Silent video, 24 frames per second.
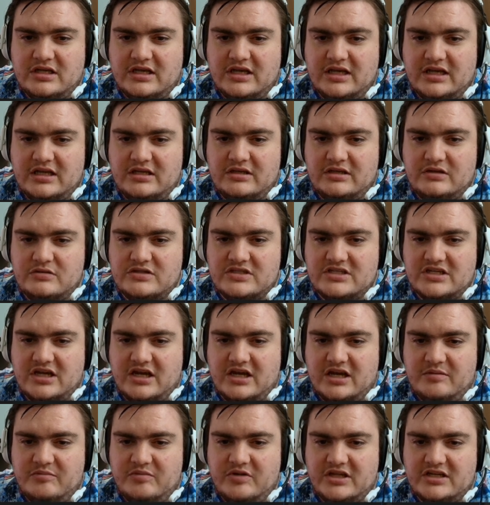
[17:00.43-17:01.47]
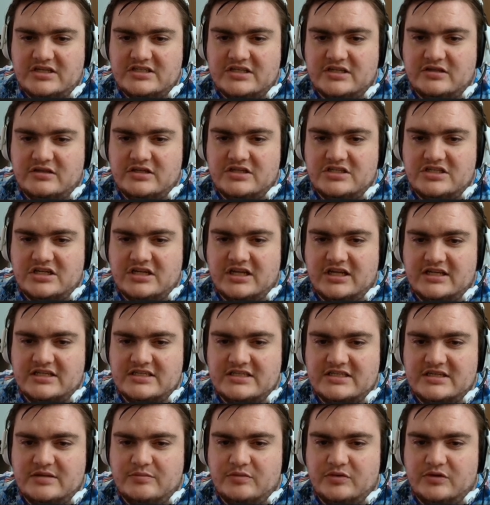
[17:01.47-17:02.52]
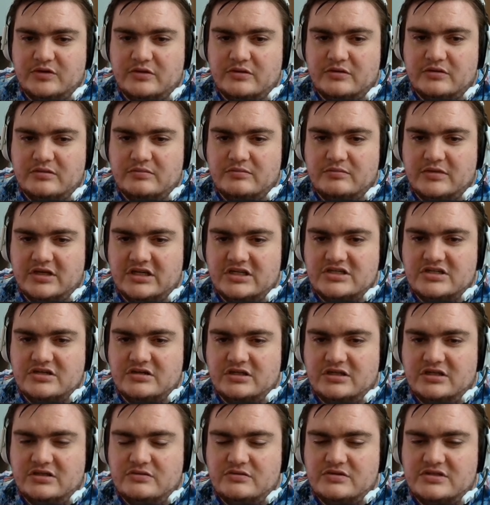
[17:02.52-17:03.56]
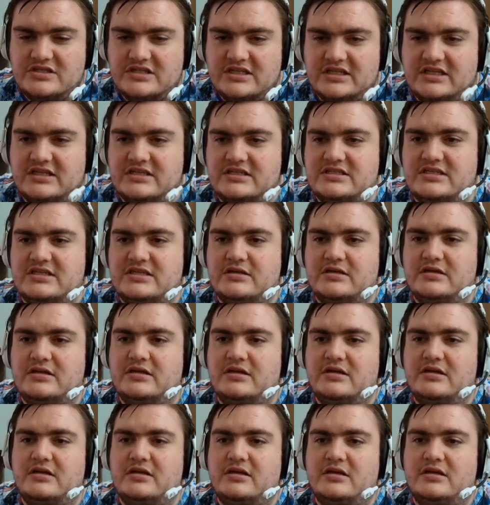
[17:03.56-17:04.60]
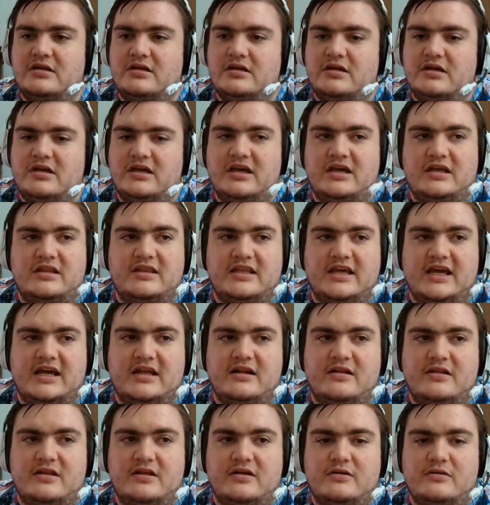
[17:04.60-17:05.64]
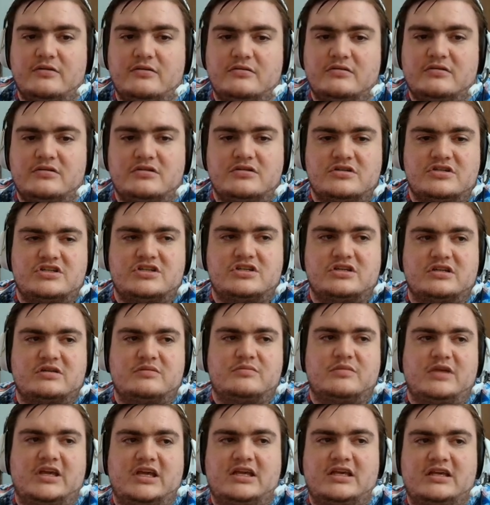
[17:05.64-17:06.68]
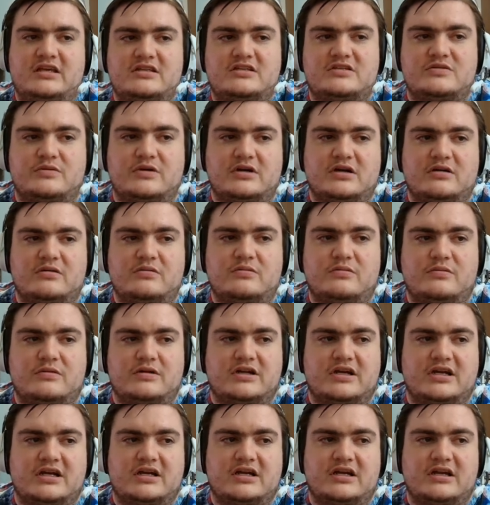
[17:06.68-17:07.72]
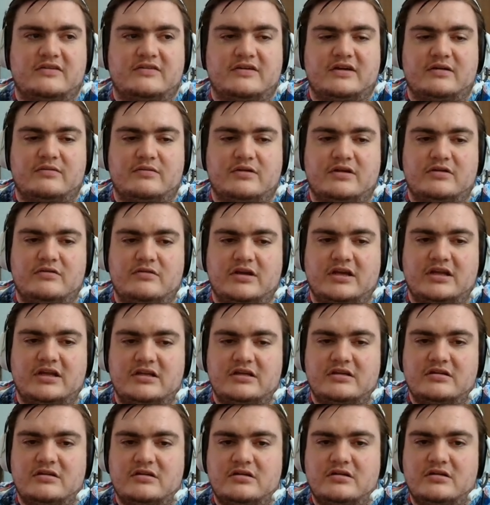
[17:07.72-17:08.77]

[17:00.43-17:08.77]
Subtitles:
and use complex collision as simple. Make sure to use these. And that alone should make it to where if I recreate it